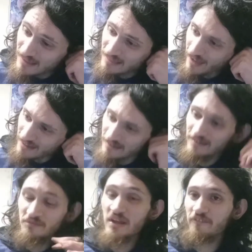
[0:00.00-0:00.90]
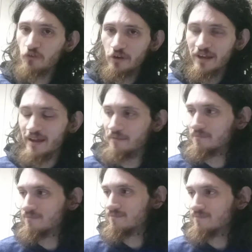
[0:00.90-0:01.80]
Like, never again.
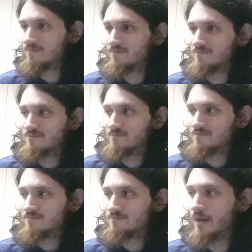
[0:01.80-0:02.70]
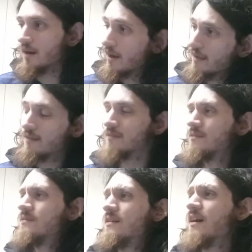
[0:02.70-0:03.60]
But
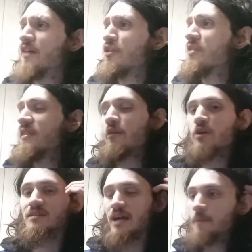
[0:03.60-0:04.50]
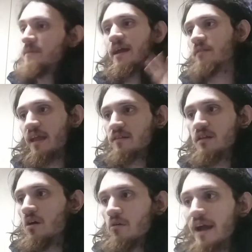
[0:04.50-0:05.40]
other than that one time, yeah, like,
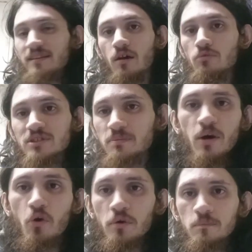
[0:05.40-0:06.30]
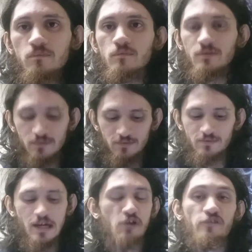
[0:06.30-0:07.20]
no, I don't smoke.
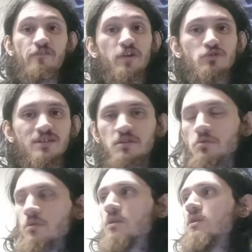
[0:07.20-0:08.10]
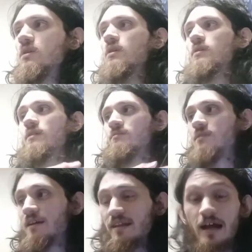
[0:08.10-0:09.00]
I refuse to.
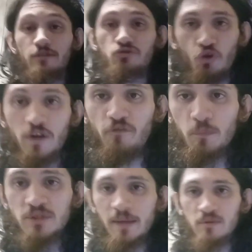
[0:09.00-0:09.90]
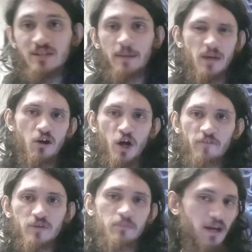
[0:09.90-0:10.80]
Again, I'll drink from time to time, not
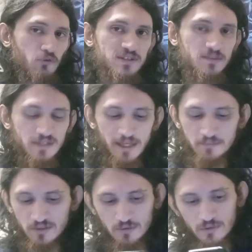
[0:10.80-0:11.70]
often, but I will sometimes.